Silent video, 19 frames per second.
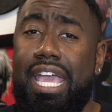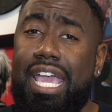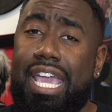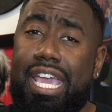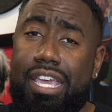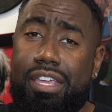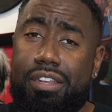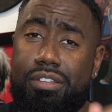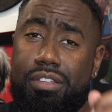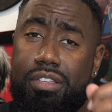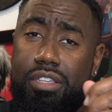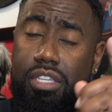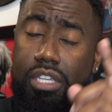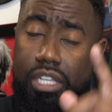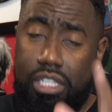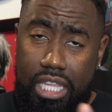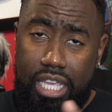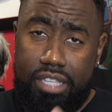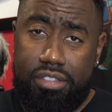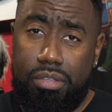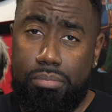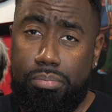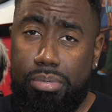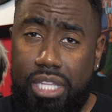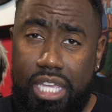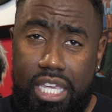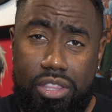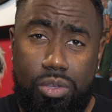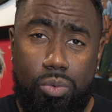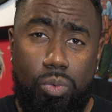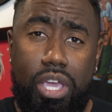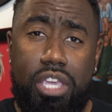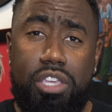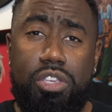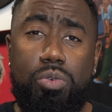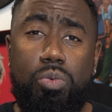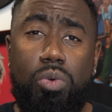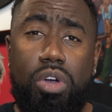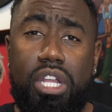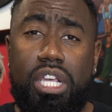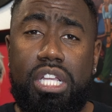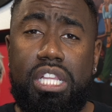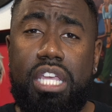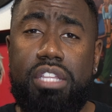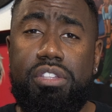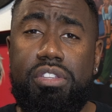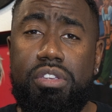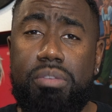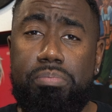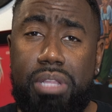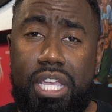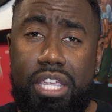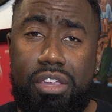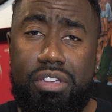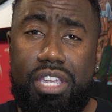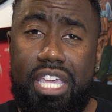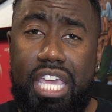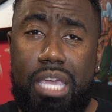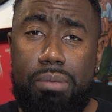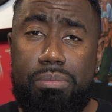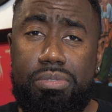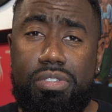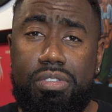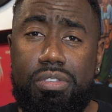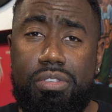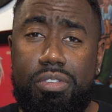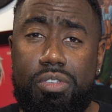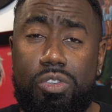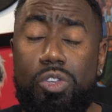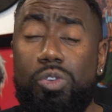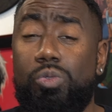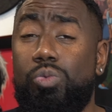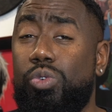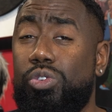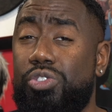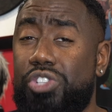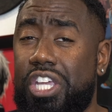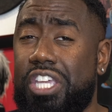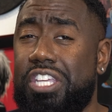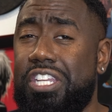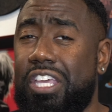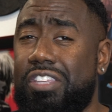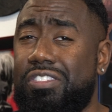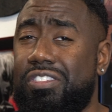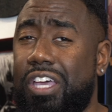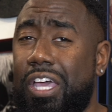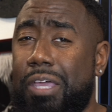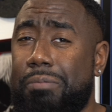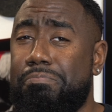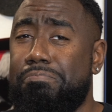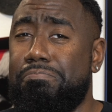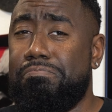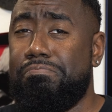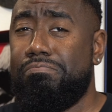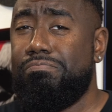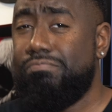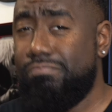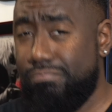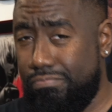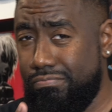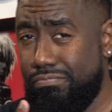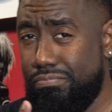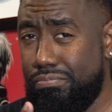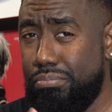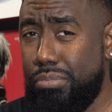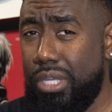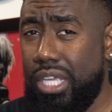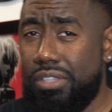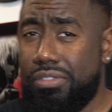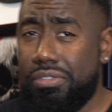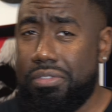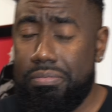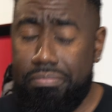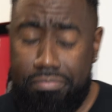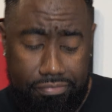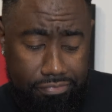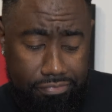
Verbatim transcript: And collect and play the way you want to collect and play your games. We'll check you next time. Peace.